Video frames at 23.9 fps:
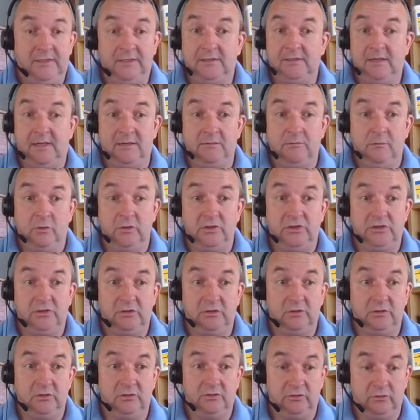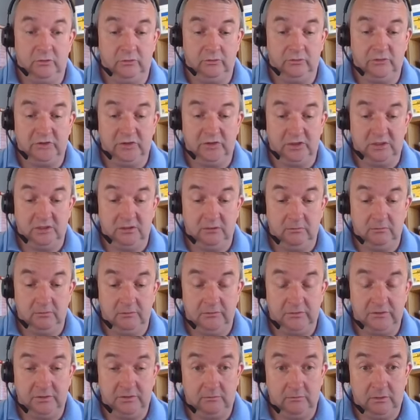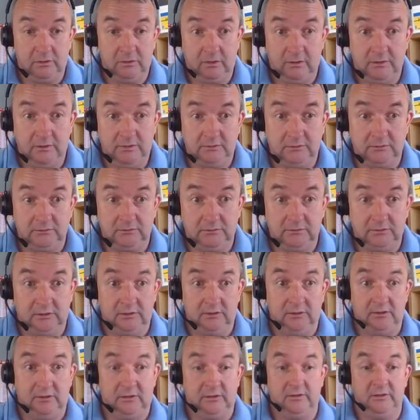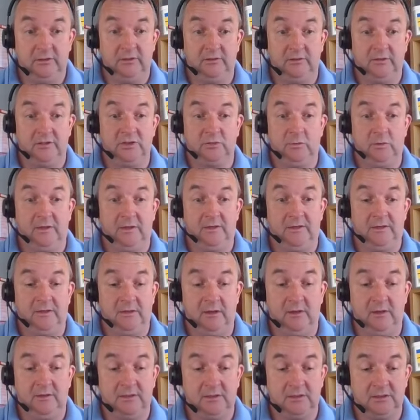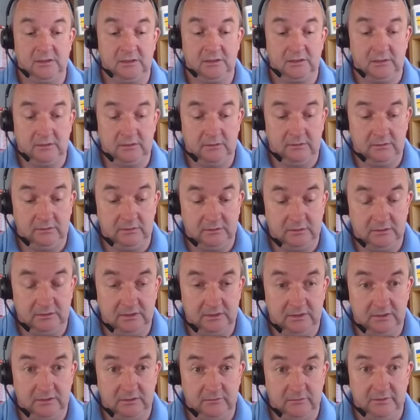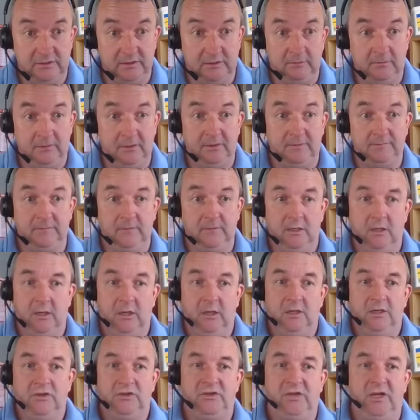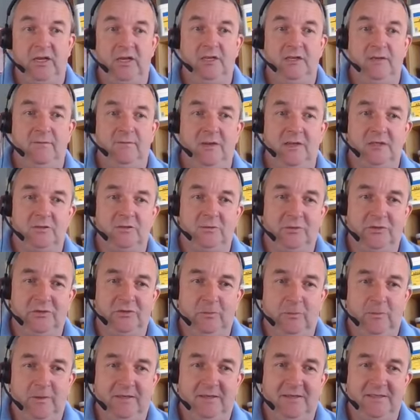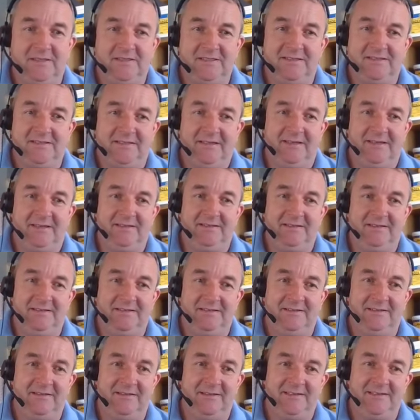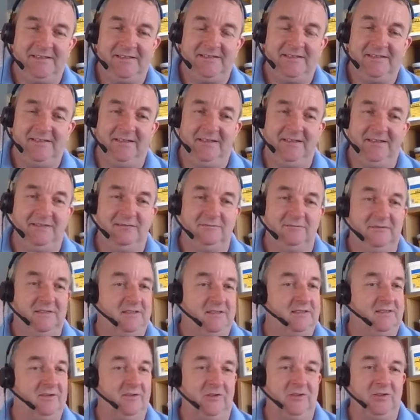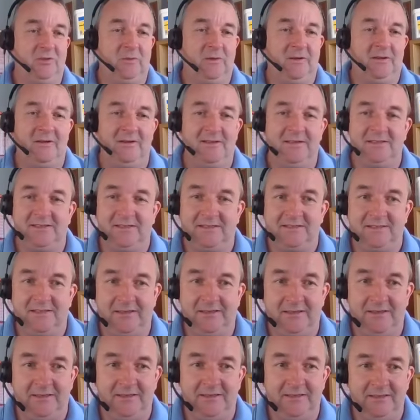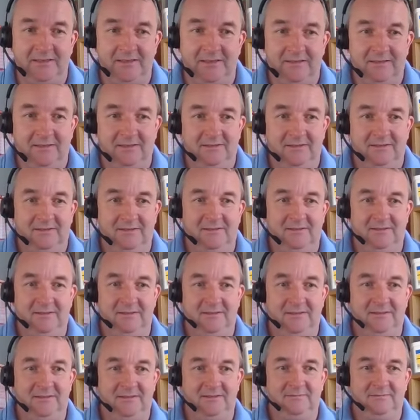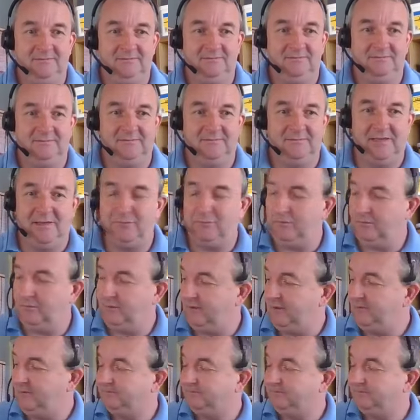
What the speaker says: moisture control system of some kind, and I'm going to explain the Ardex systems in a minute. Shane, you've asked what's the biggest Ardex seller? It's got to be Ardex XNA, definitely.